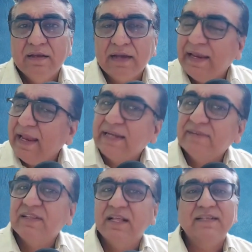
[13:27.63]

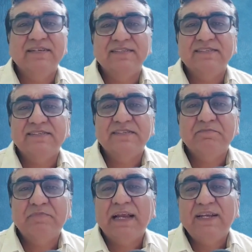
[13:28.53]
Connect with others
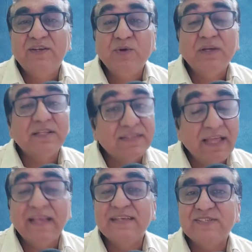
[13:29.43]
by doing
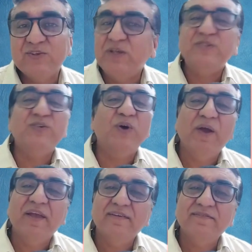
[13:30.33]
things you
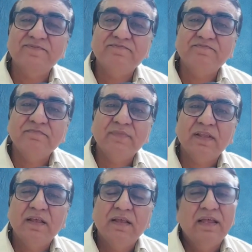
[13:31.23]
enjoy.
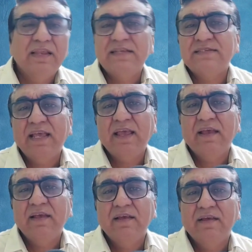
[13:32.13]
Let's say,
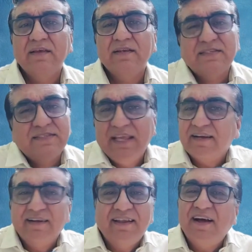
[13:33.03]

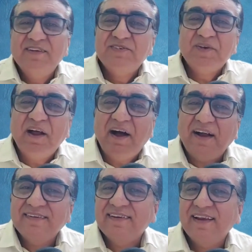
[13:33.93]
take a dance or
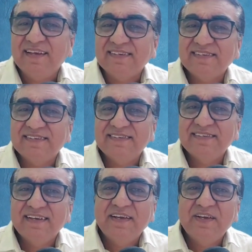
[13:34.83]
art class,
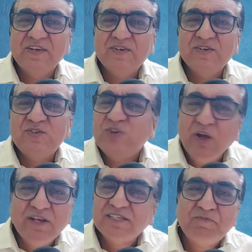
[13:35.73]

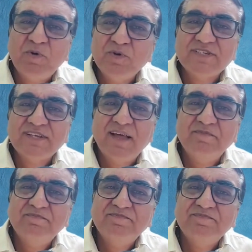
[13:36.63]
join a sports
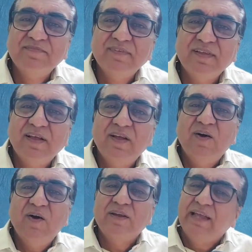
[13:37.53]
club,
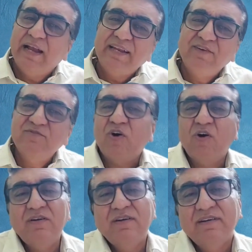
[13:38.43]
or get
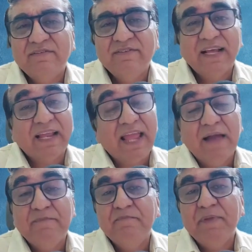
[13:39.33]
involved with a
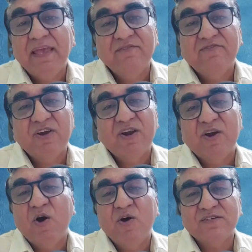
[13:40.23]
campaign for a
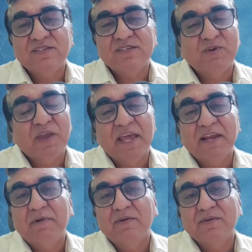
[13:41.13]
cause you care
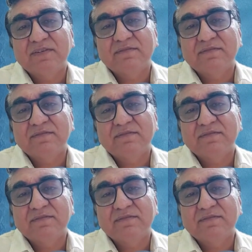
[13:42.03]
about.